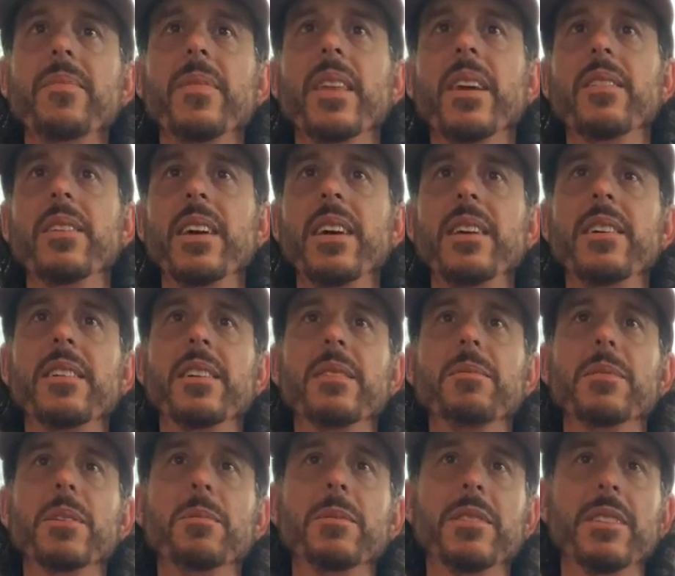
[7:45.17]
Okay, here
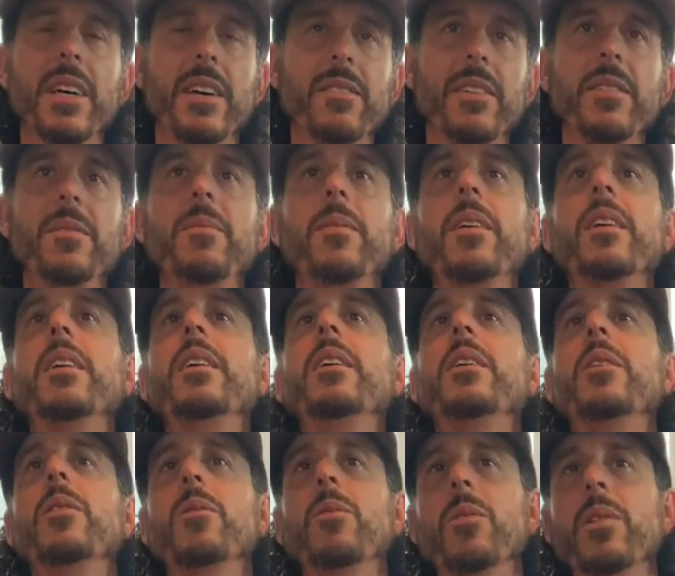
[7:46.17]
comes number 7.
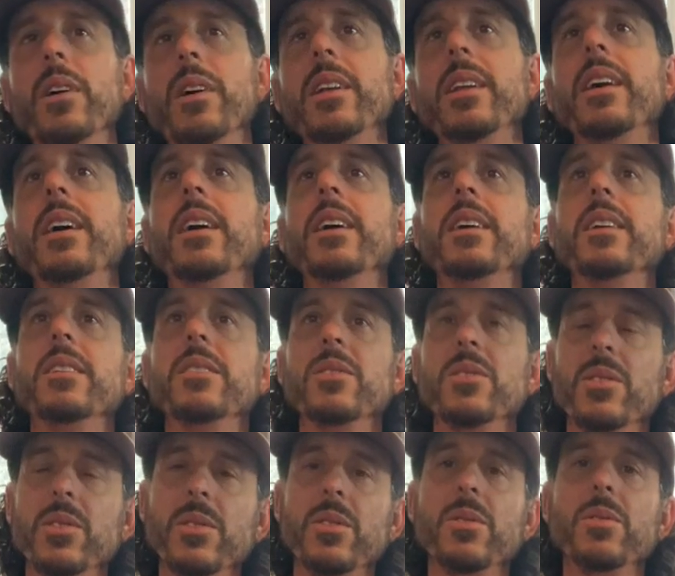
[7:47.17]
1 and
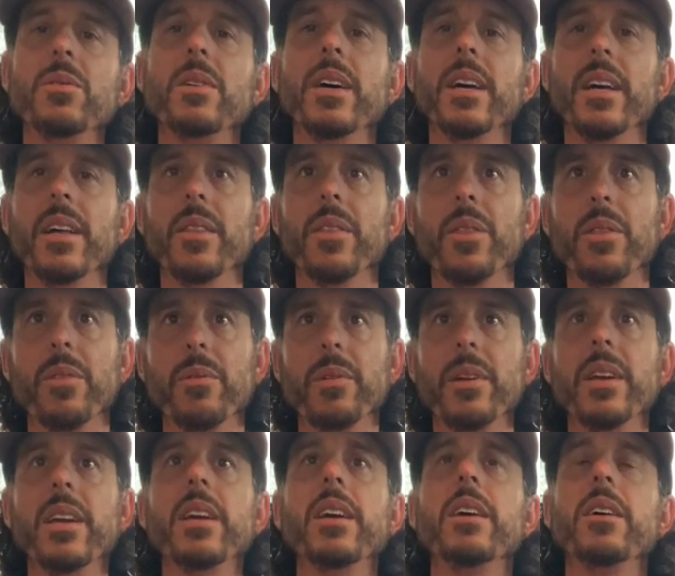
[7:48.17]
2 and
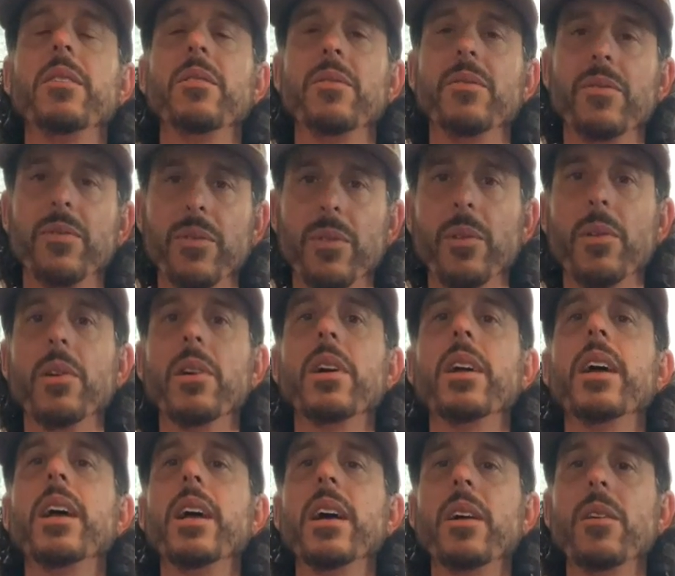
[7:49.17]
3, 4
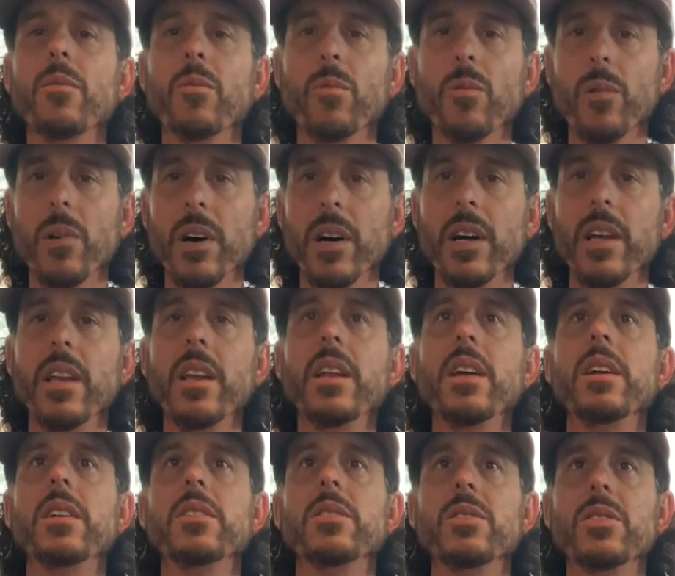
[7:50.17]
and
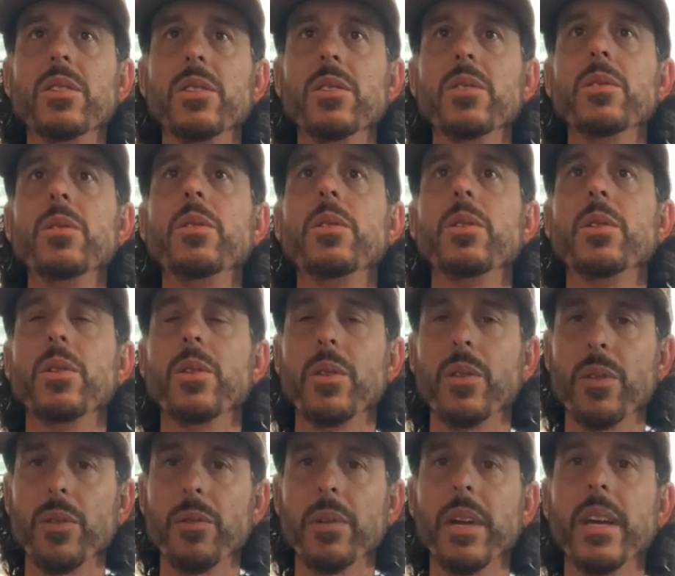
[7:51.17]
1,
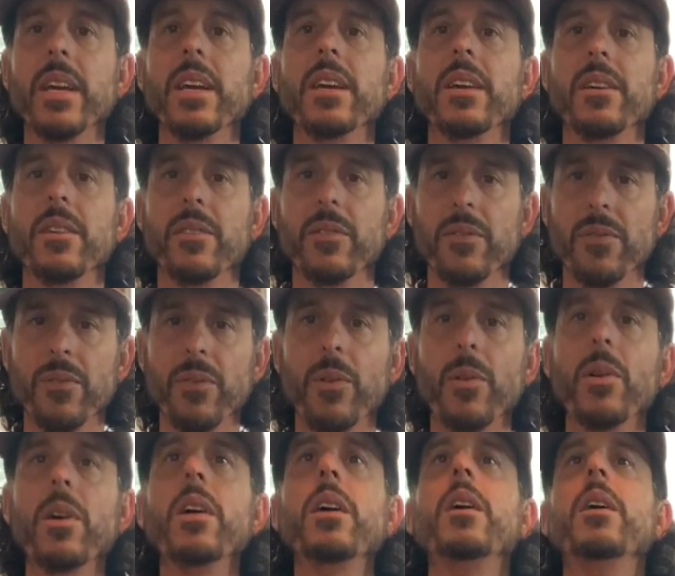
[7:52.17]
2, 3,
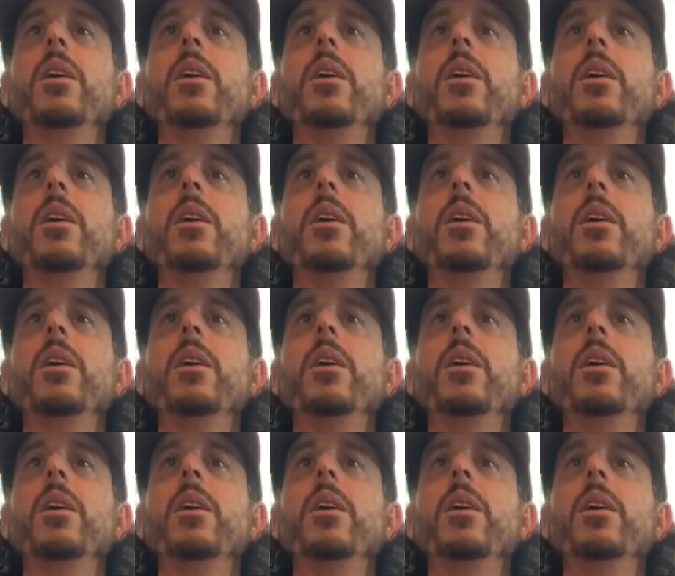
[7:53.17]
4.